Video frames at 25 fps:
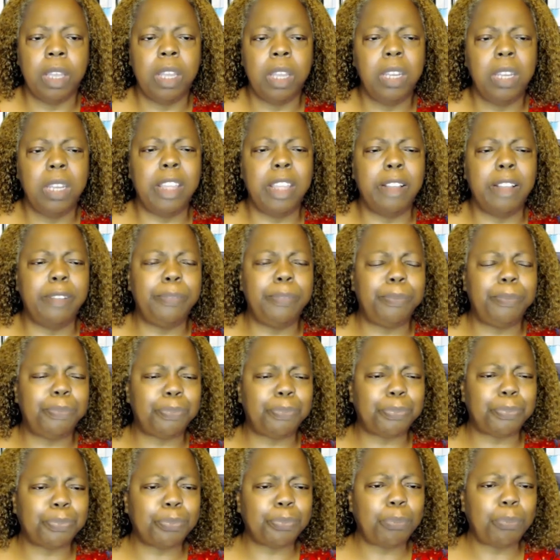Now,
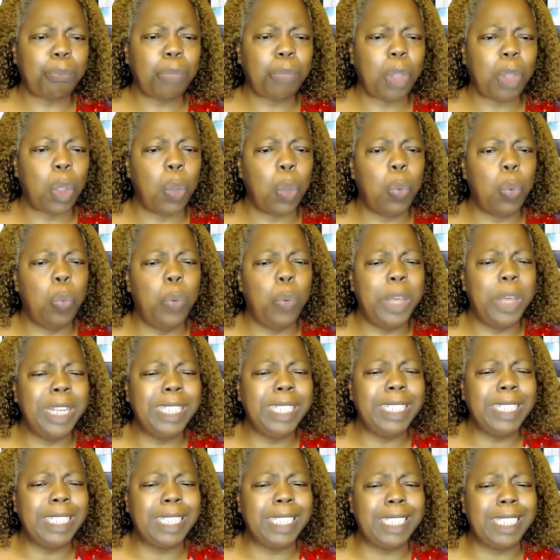
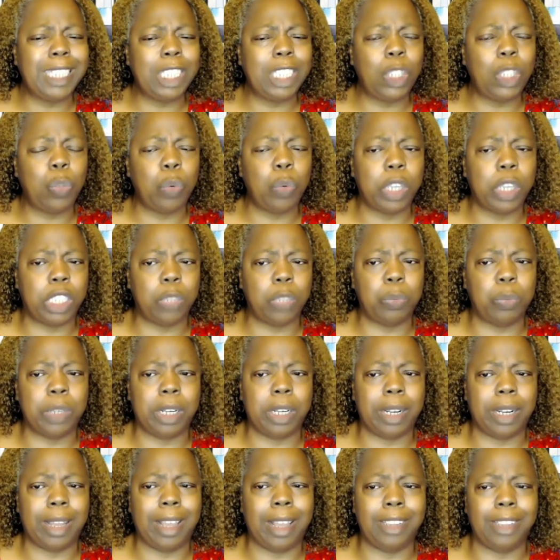what is the situation
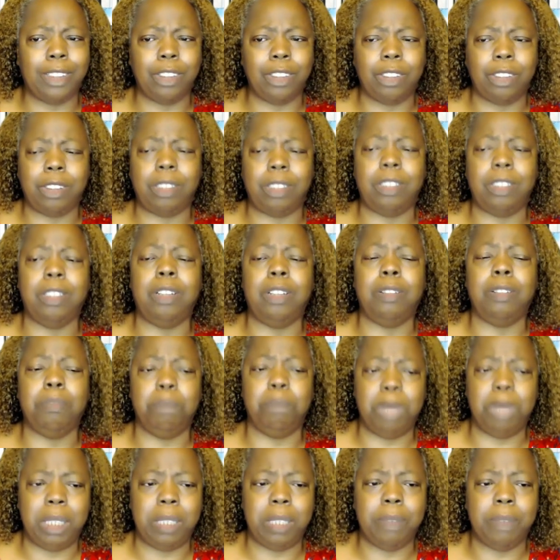with Elijah tell
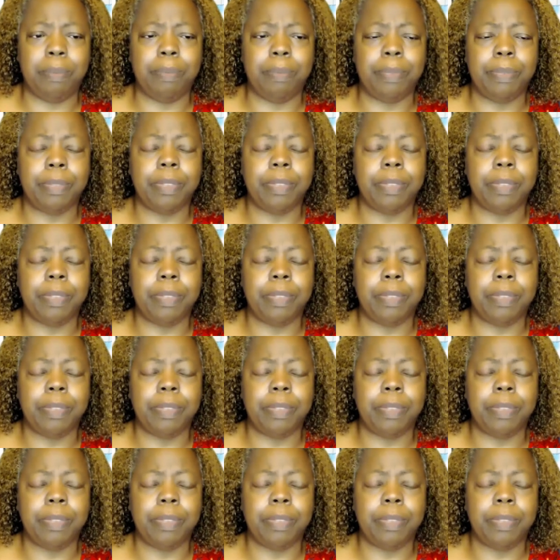me?